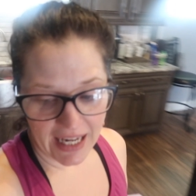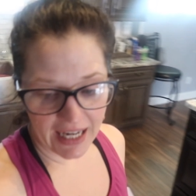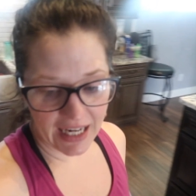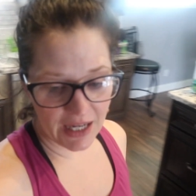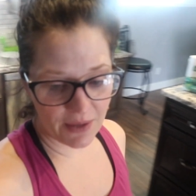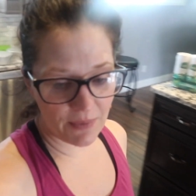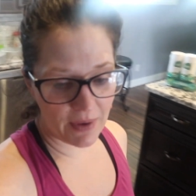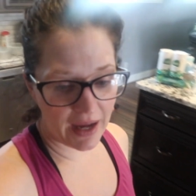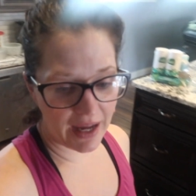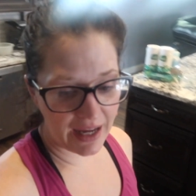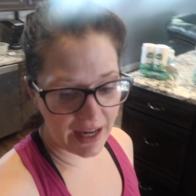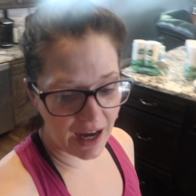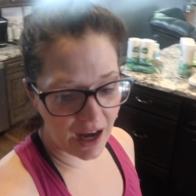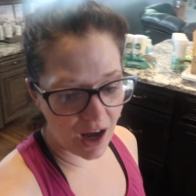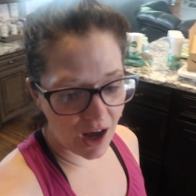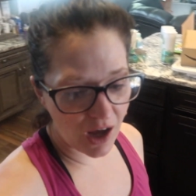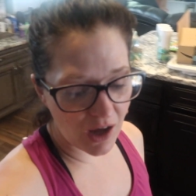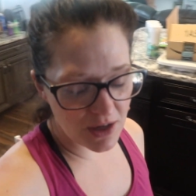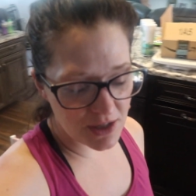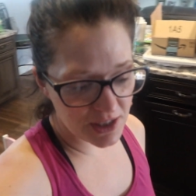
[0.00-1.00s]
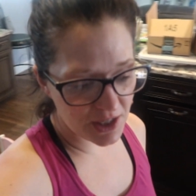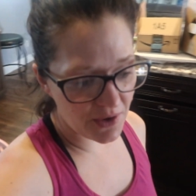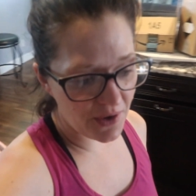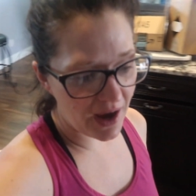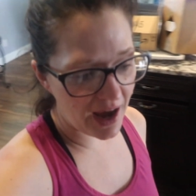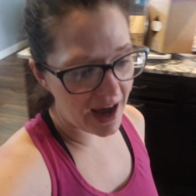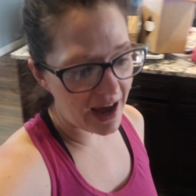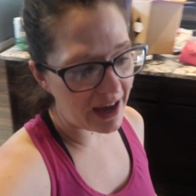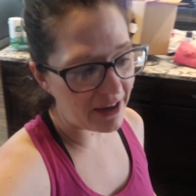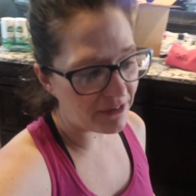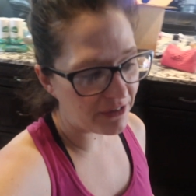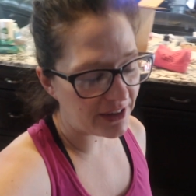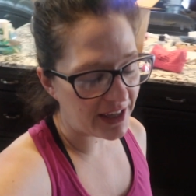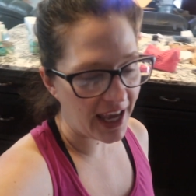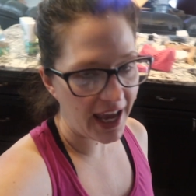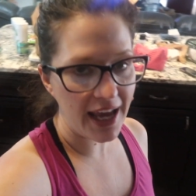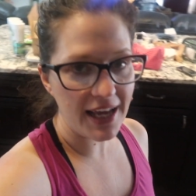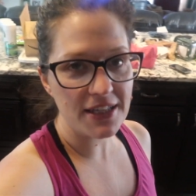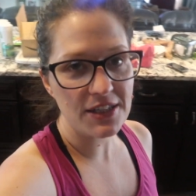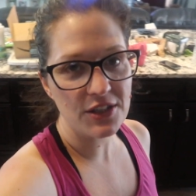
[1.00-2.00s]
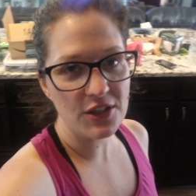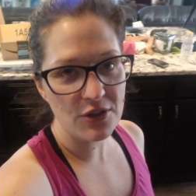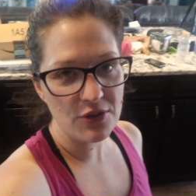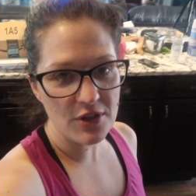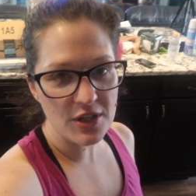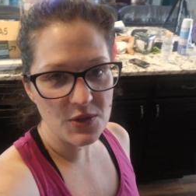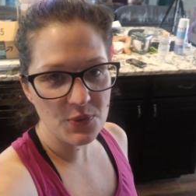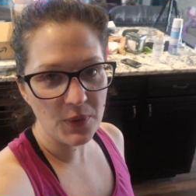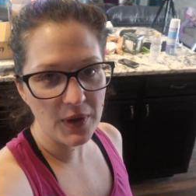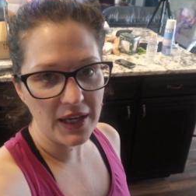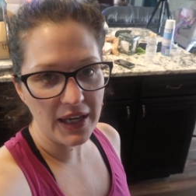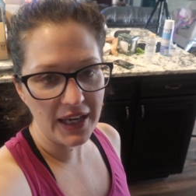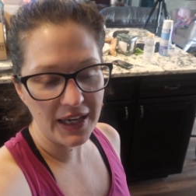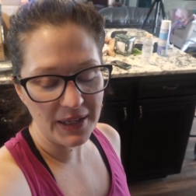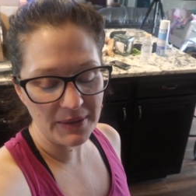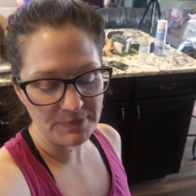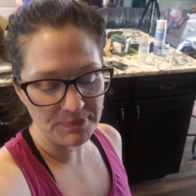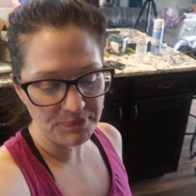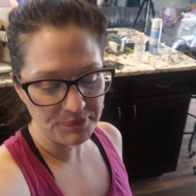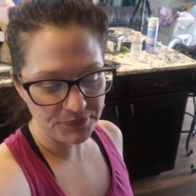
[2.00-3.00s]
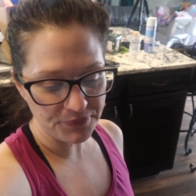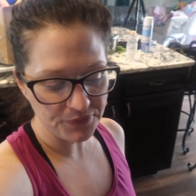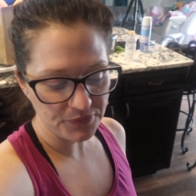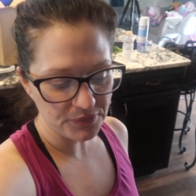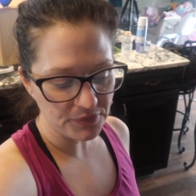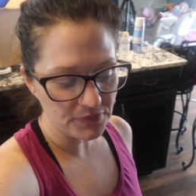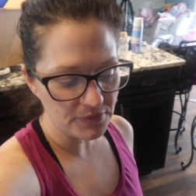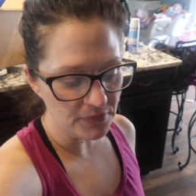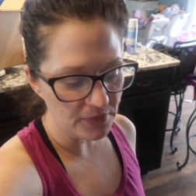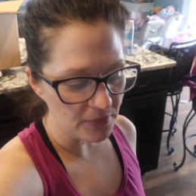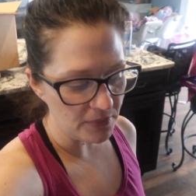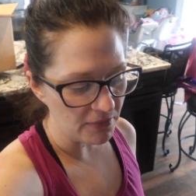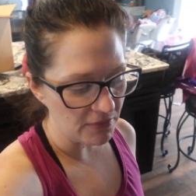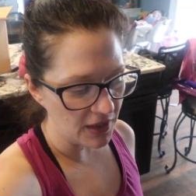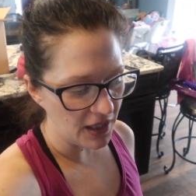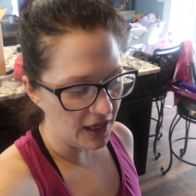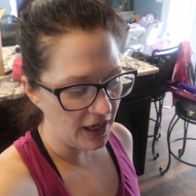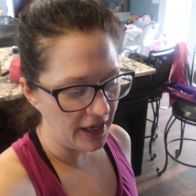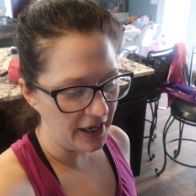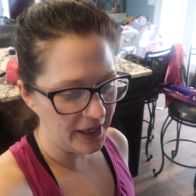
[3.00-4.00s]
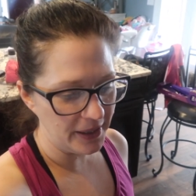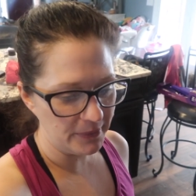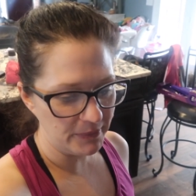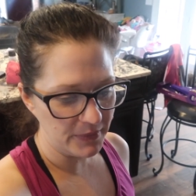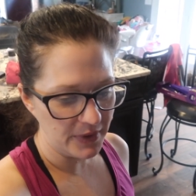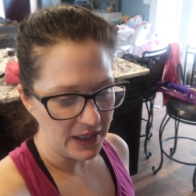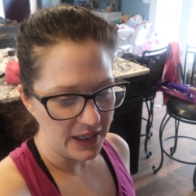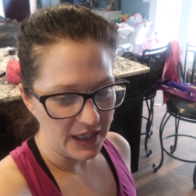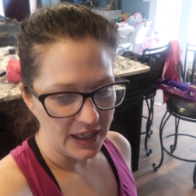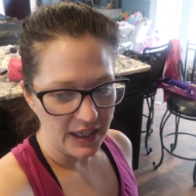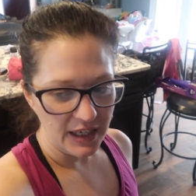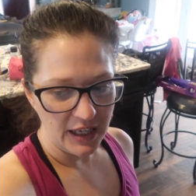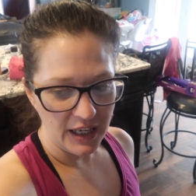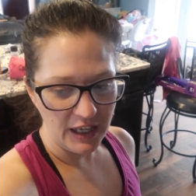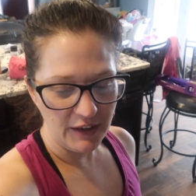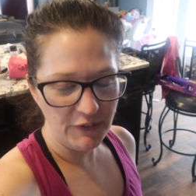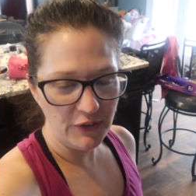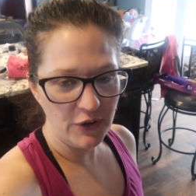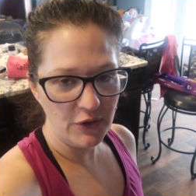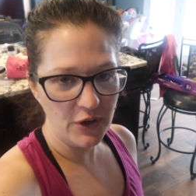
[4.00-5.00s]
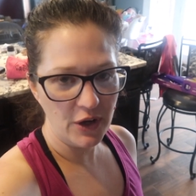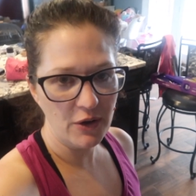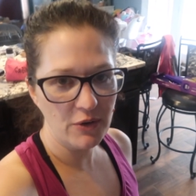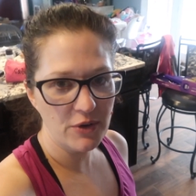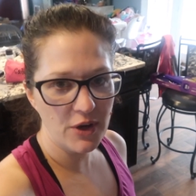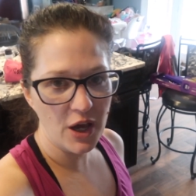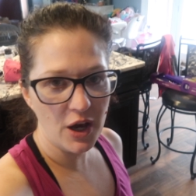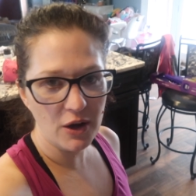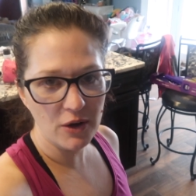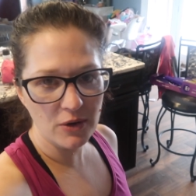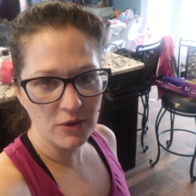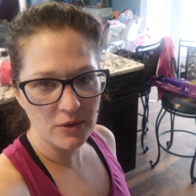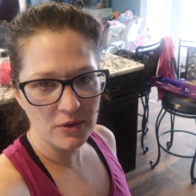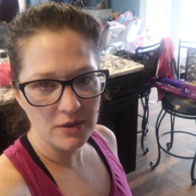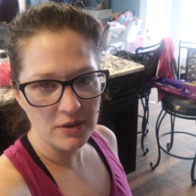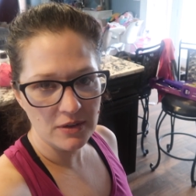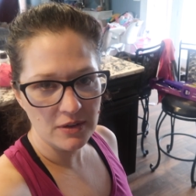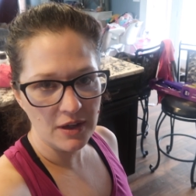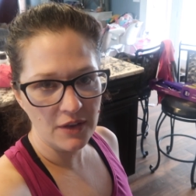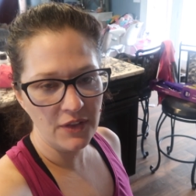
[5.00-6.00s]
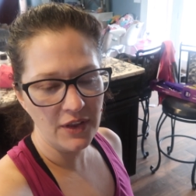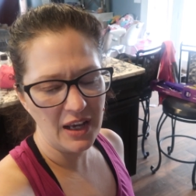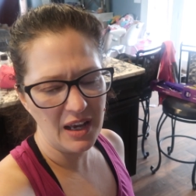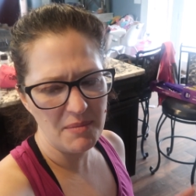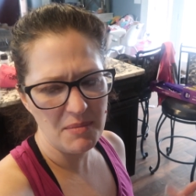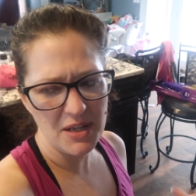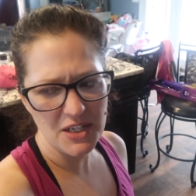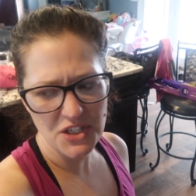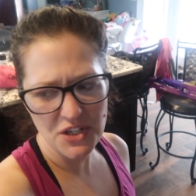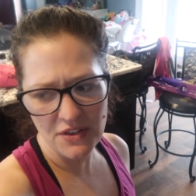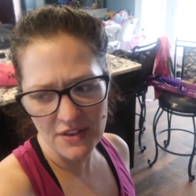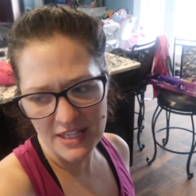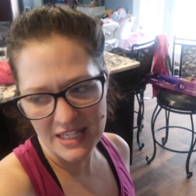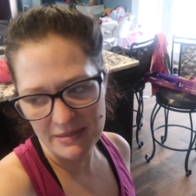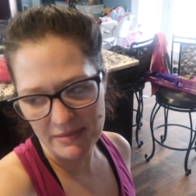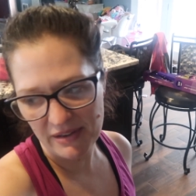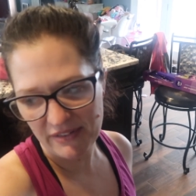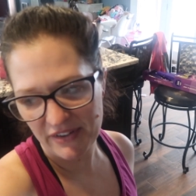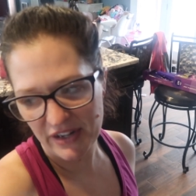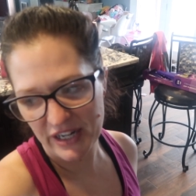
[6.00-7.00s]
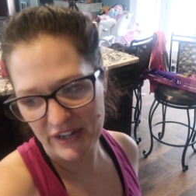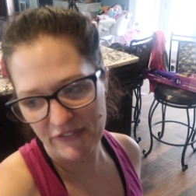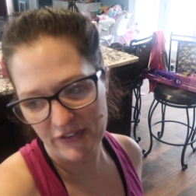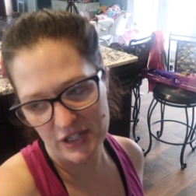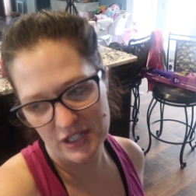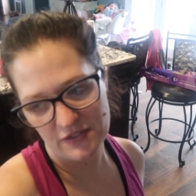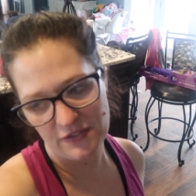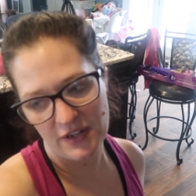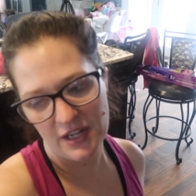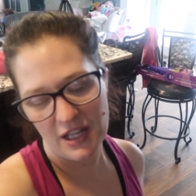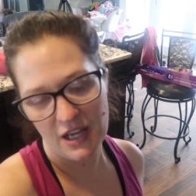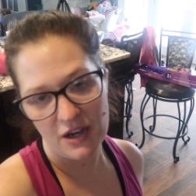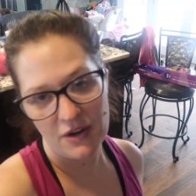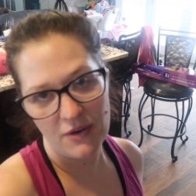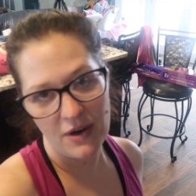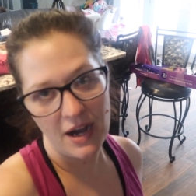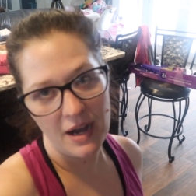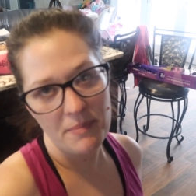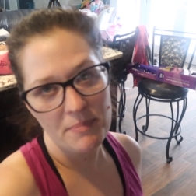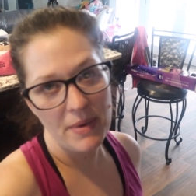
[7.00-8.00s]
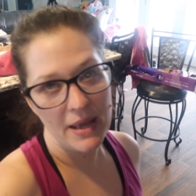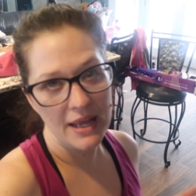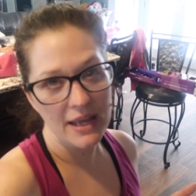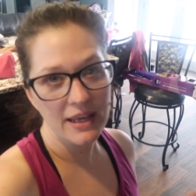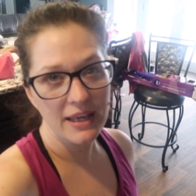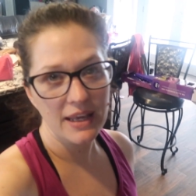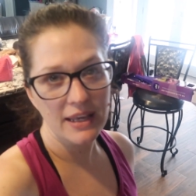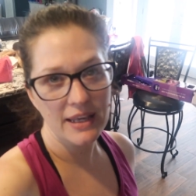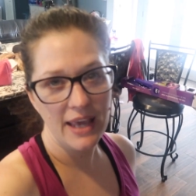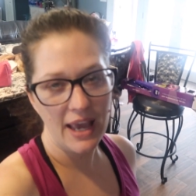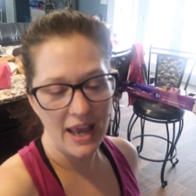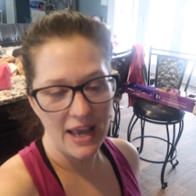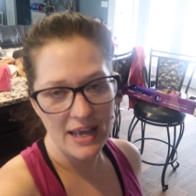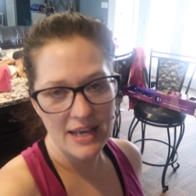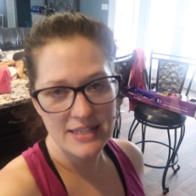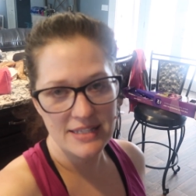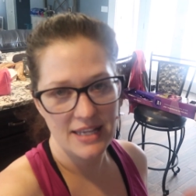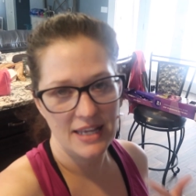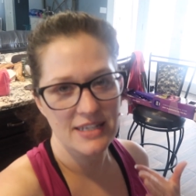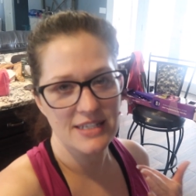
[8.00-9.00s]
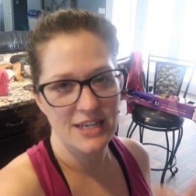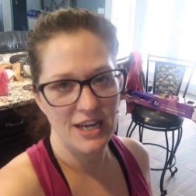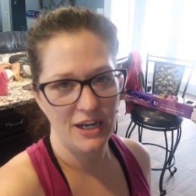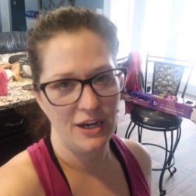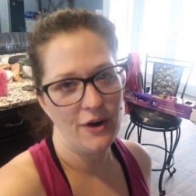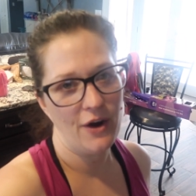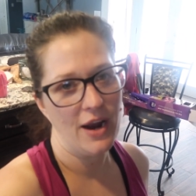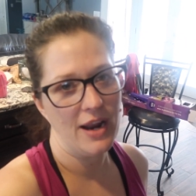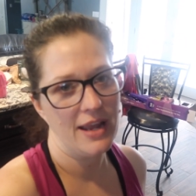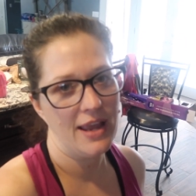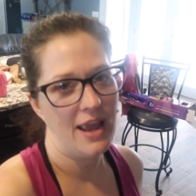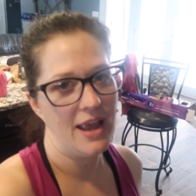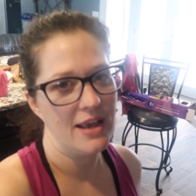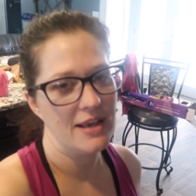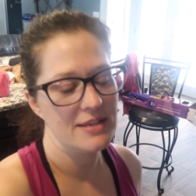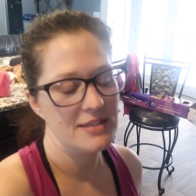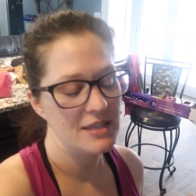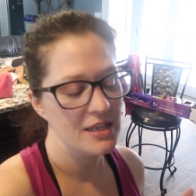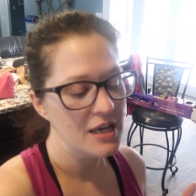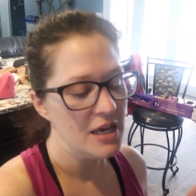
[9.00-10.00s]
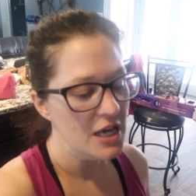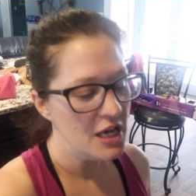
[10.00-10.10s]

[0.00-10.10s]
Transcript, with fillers: anyway, I also have cakes due this weekend um, if you don't know, I think I mentioned this in my very first video, I bake cakes and decorate cakes.